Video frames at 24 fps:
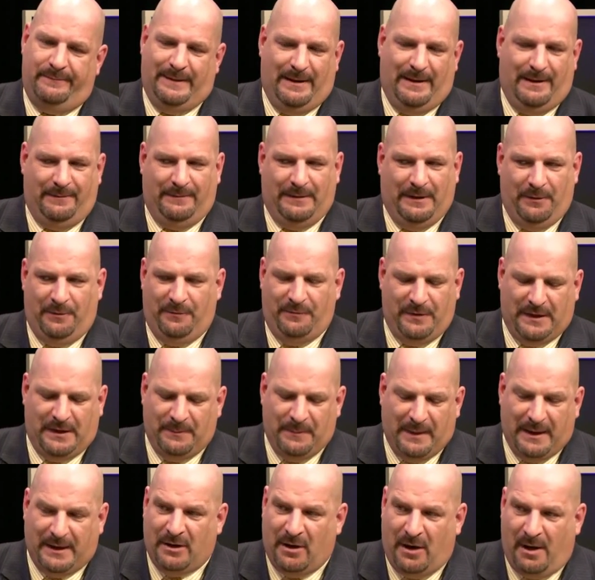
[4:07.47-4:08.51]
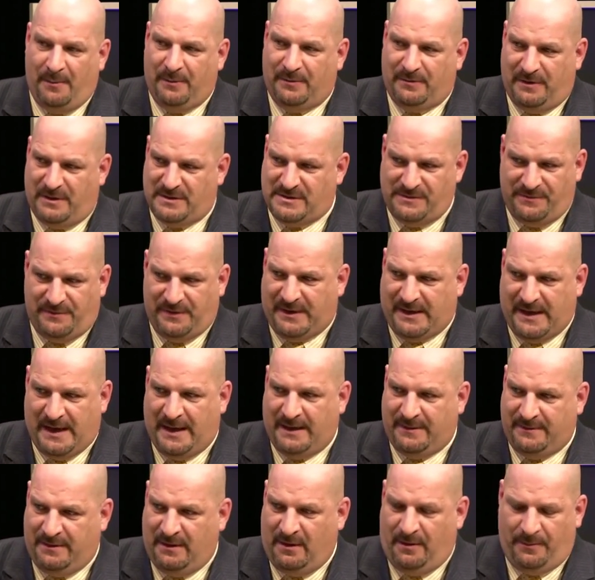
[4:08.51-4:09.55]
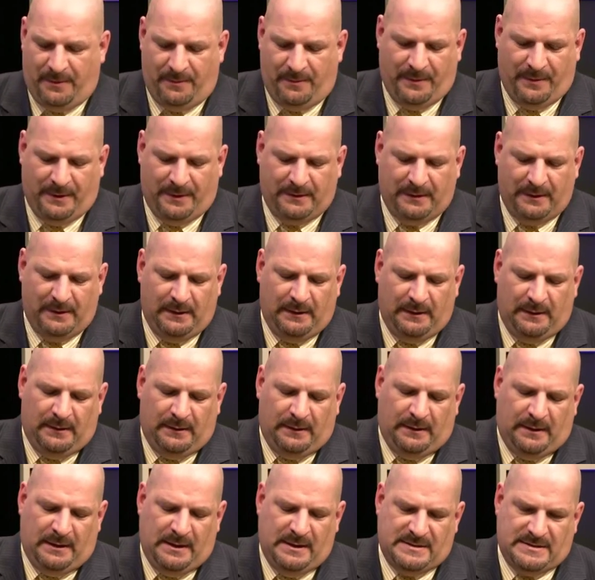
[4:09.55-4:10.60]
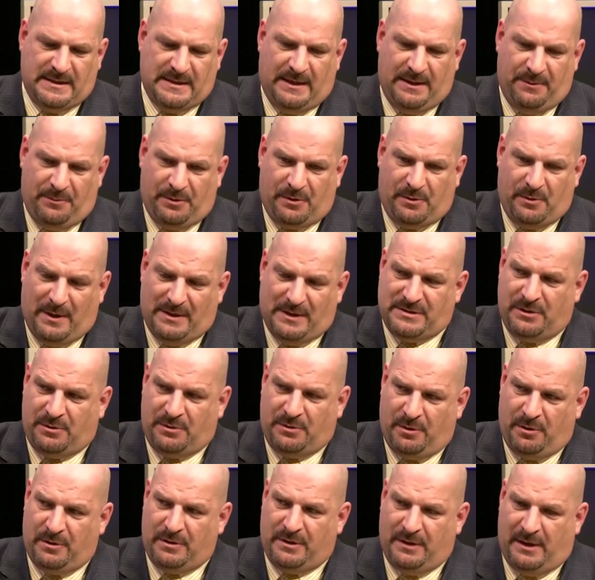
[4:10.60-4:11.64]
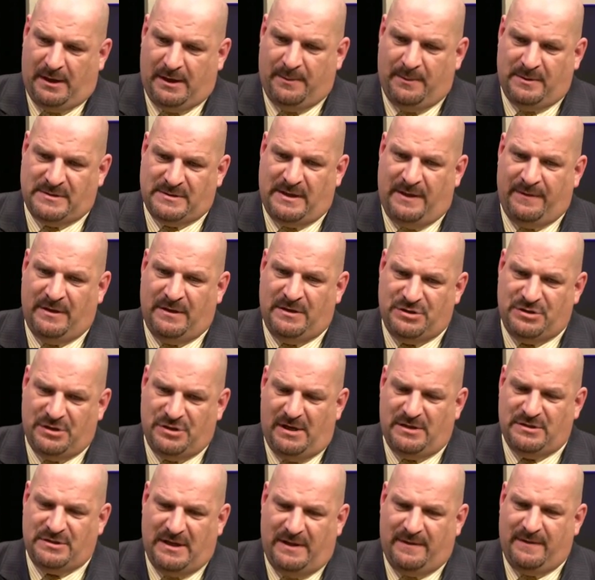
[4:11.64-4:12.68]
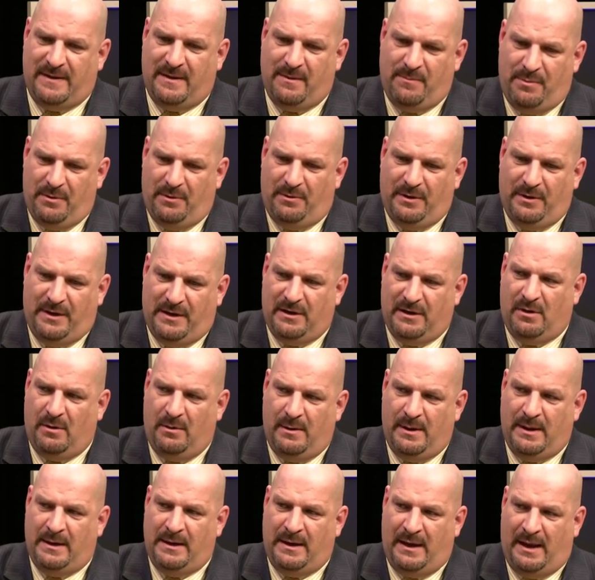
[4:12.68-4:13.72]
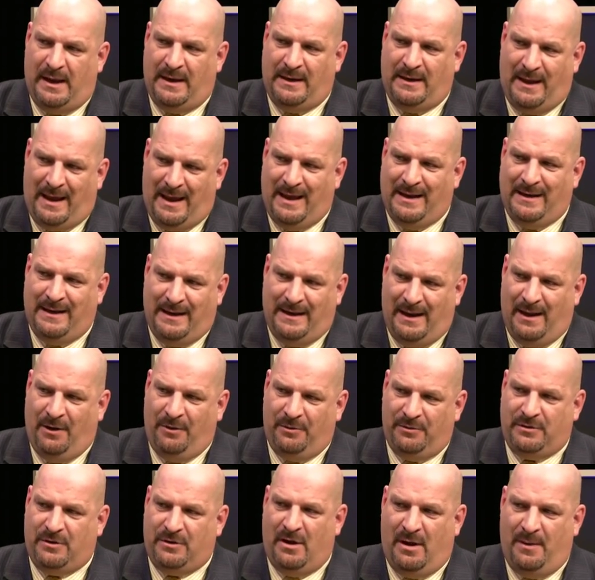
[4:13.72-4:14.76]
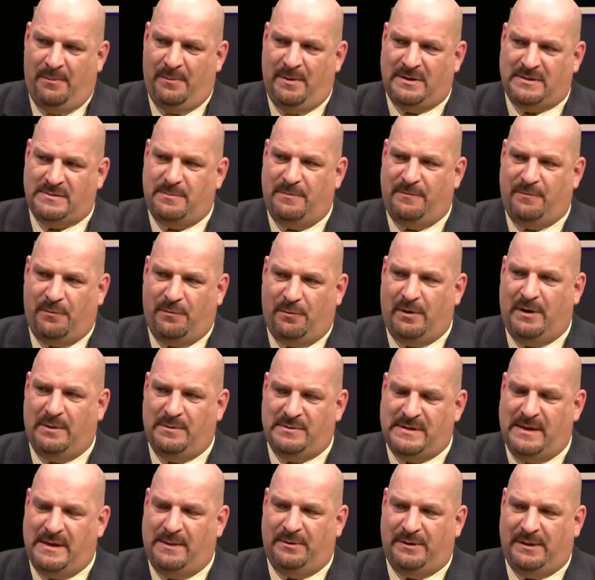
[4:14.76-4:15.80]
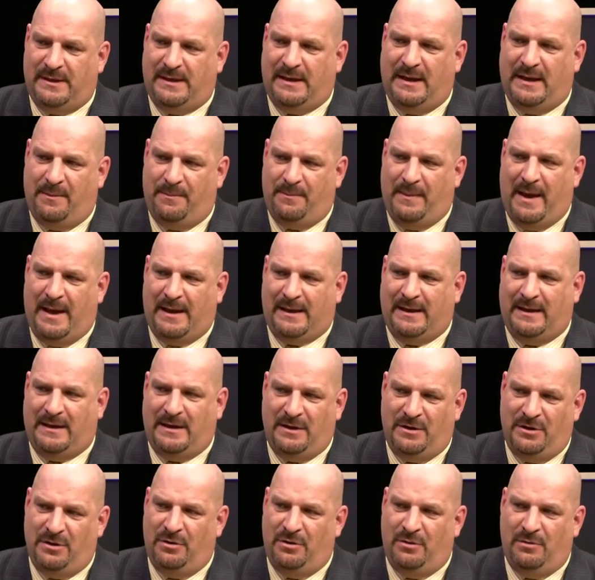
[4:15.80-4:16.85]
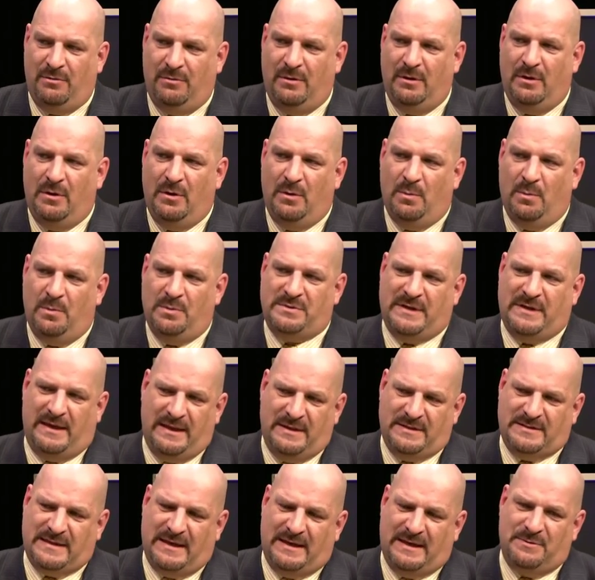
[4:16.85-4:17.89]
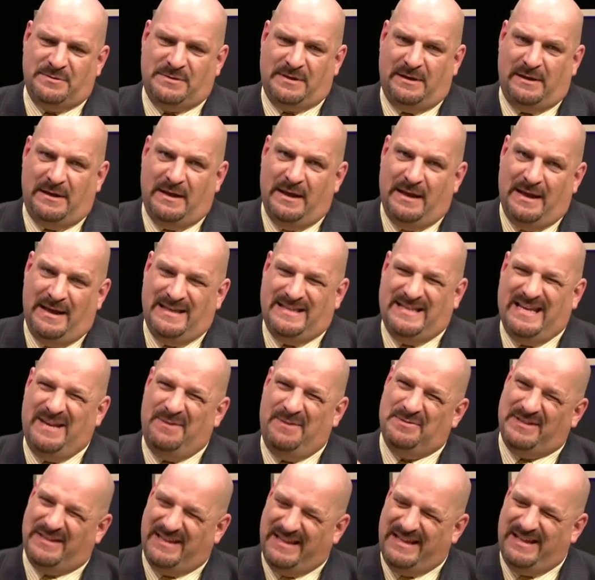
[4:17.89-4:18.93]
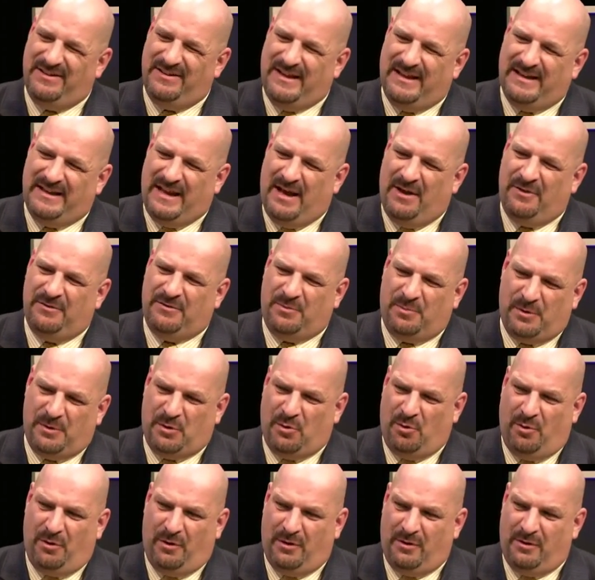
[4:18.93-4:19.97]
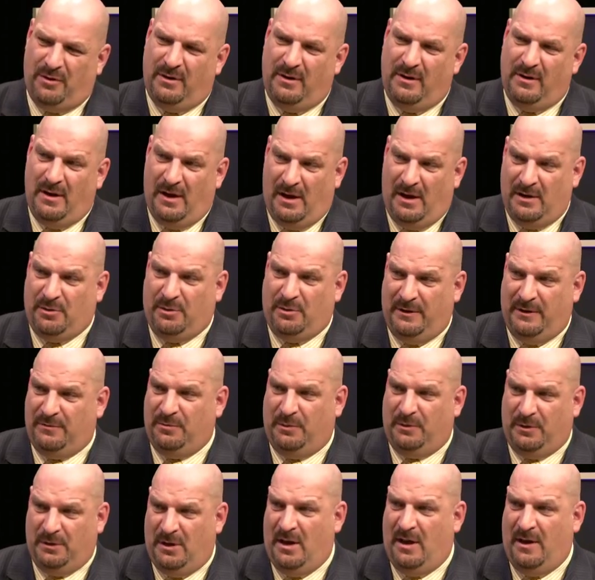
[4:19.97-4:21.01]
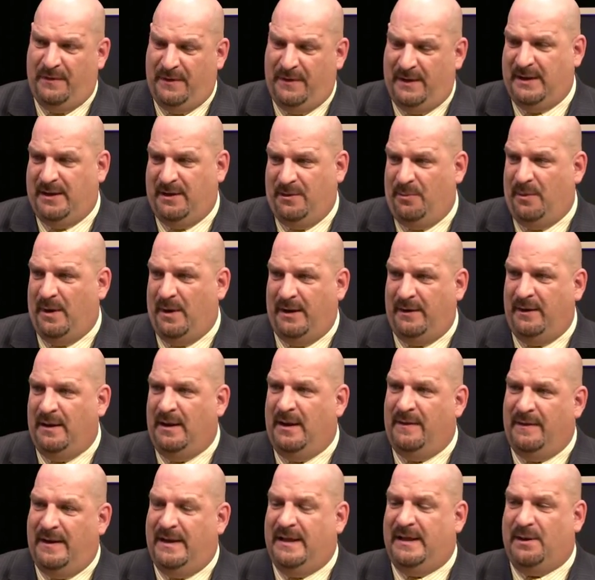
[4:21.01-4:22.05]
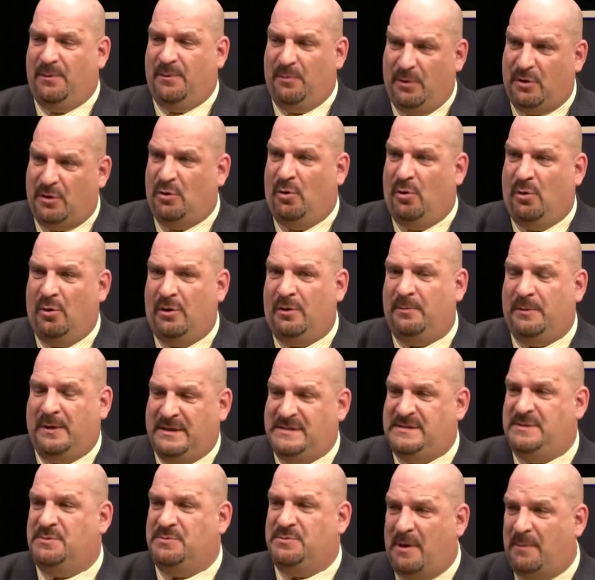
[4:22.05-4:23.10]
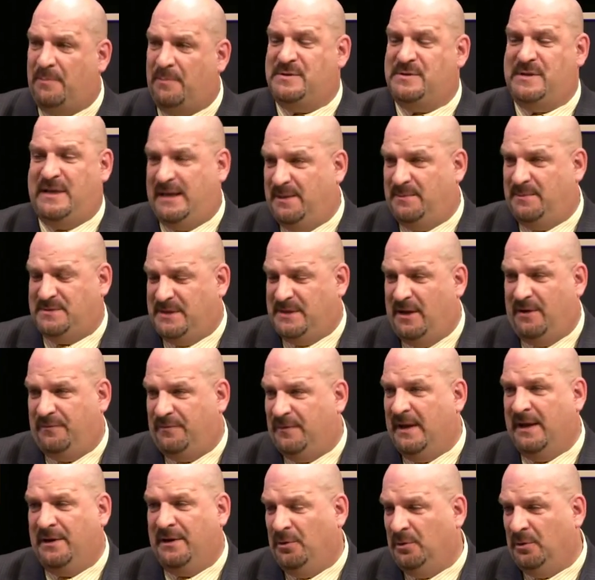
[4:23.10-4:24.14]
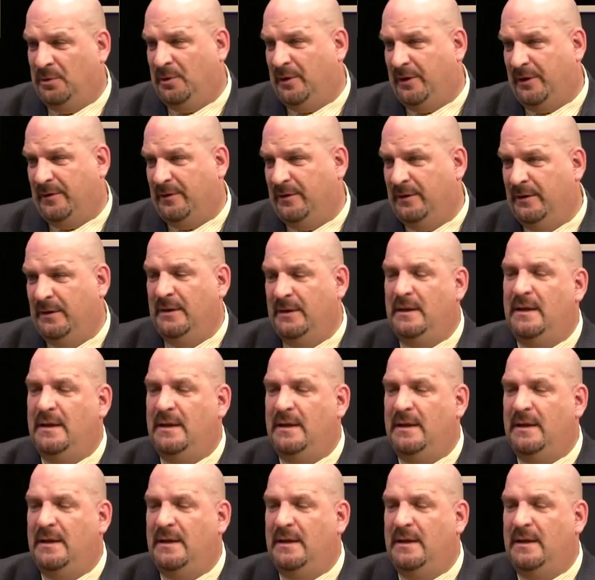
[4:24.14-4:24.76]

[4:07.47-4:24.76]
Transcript: Now, I don't know if you can make comment to this if you can't tell me, but he said he requested court documents, and the judge had the ability to go in and edit out comments before he was able to get it back, and he knew was on. He said he was legally allowed to record, according to a law that he had read, that he could record because he was representing himself. He had no lawyer.